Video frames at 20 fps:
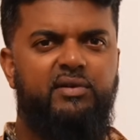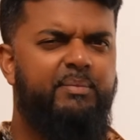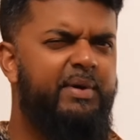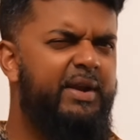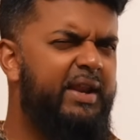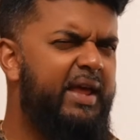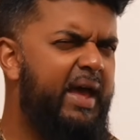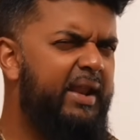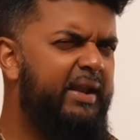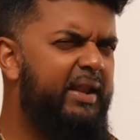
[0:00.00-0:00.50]
but
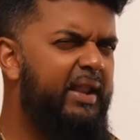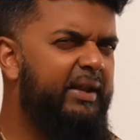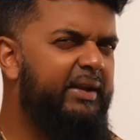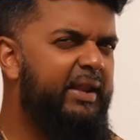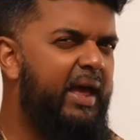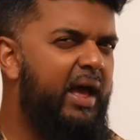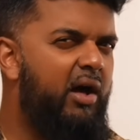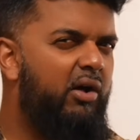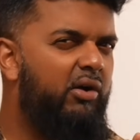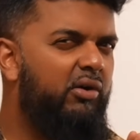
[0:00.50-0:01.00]
it had like
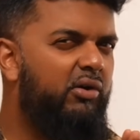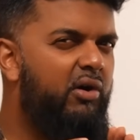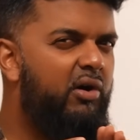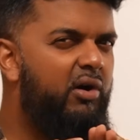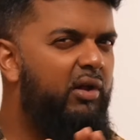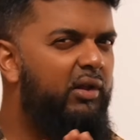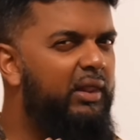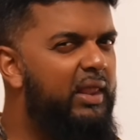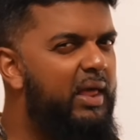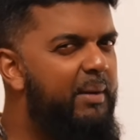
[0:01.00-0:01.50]
that
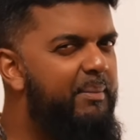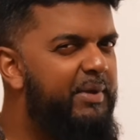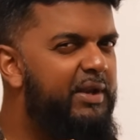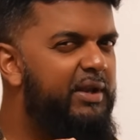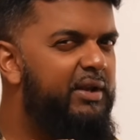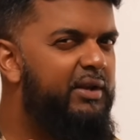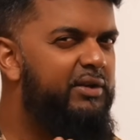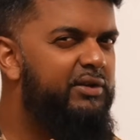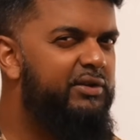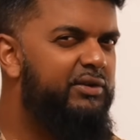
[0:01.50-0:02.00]
alcohol
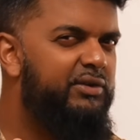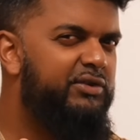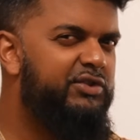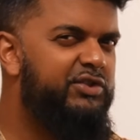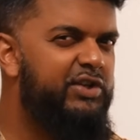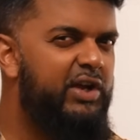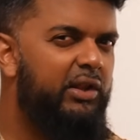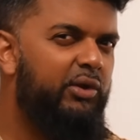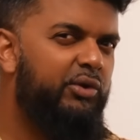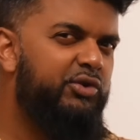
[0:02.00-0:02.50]

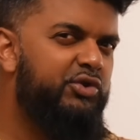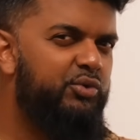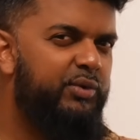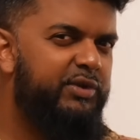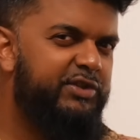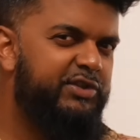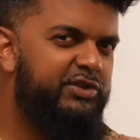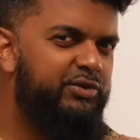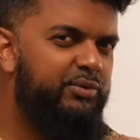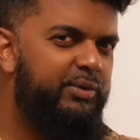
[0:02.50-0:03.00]
limoncello
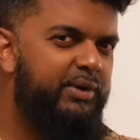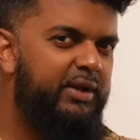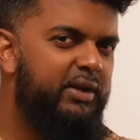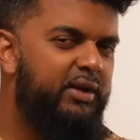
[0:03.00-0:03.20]
twist to it.